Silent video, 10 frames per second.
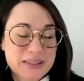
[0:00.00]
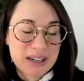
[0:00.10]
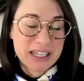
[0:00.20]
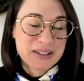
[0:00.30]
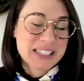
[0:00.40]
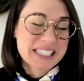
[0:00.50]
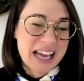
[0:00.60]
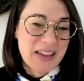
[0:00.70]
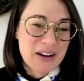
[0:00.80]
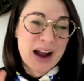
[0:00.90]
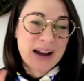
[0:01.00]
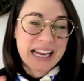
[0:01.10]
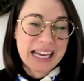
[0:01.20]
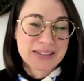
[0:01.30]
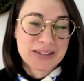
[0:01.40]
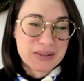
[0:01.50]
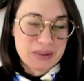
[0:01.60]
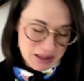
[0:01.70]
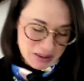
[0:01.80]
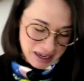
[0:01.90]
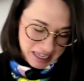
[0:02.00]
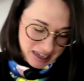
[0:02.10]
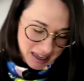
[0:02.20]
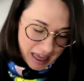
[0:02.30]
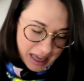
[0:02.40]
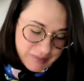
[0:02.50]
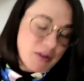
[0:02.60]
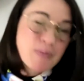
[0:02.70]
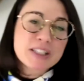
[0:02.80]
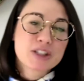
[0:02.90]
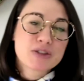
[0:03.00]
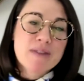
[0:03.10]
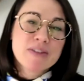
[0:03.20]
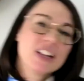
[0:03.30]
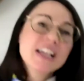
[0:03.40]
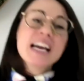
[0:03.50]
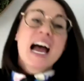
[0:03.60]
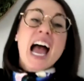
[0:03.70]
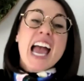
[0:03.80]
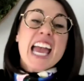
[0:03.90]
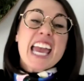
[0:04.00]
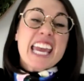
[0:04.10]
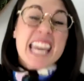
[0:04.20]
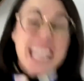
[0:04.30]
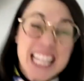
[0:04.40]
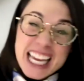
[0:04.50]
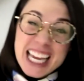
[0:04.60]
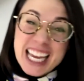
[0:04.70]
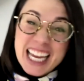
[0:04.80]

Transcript: We're gonna do this together. I'm gonna answer this with you. Ready? Favorite place to travel? Italy.